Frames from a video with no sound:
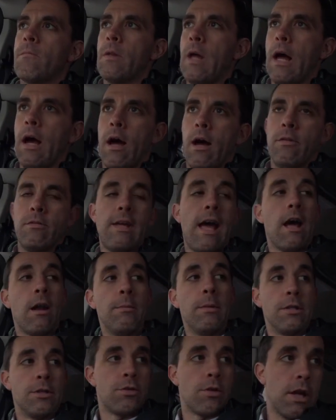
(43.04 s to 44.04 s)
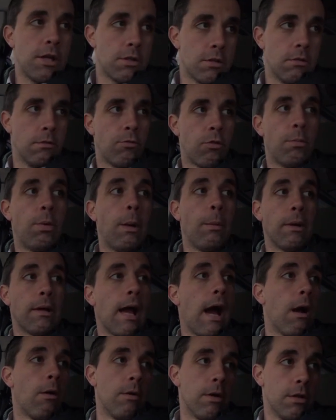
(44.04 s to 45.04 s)
uh, town administration for public
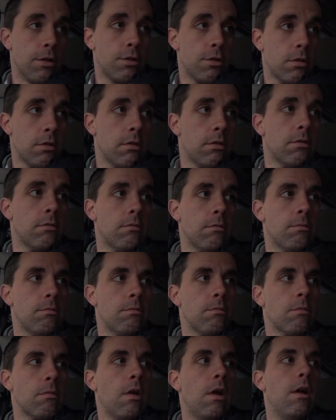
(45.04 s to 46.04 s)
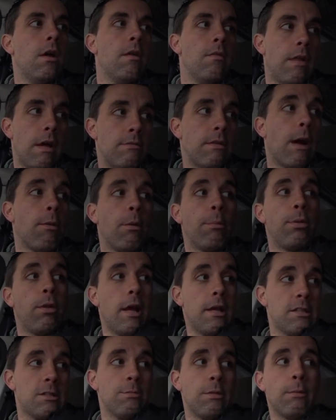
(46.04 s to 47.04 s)
outreach. Okay. They've not
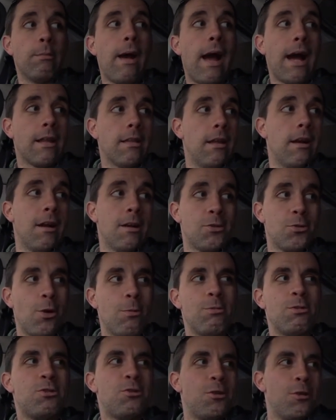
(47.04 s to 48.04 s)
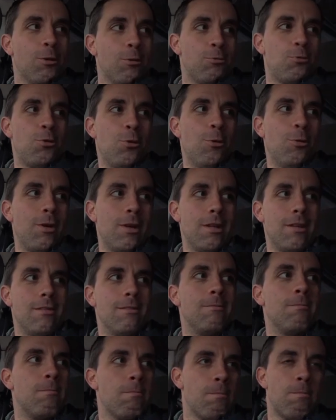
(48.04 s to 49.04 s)
replaced me back there, so I'm still
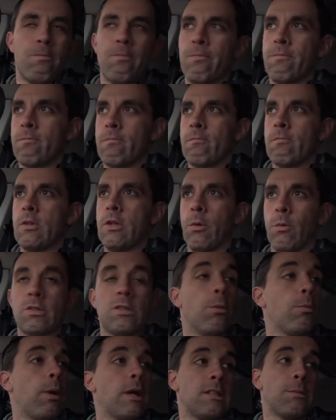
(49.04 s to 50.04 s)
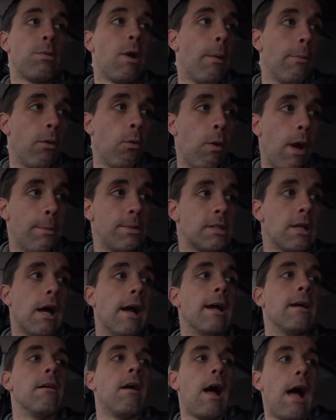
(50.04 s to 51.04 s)
doing. You know, when someone has a problem with the
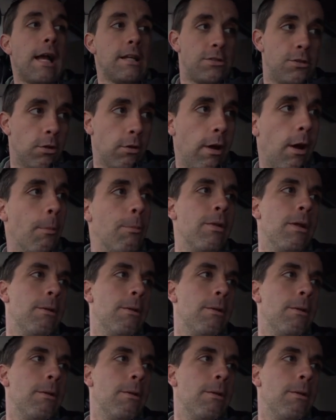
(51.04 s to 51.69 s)
website, yeah. I still help